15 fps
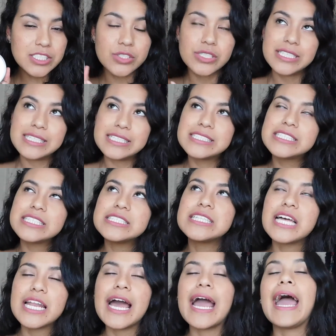or it's just
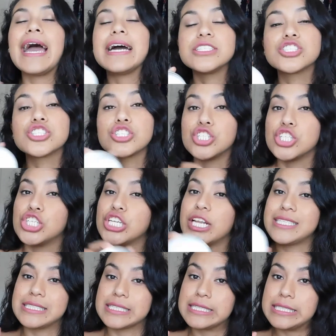not as good
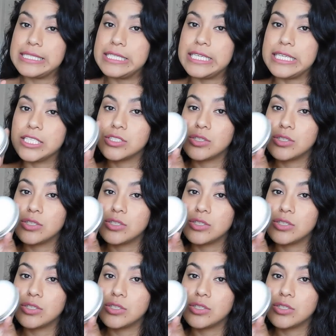as the Clinique,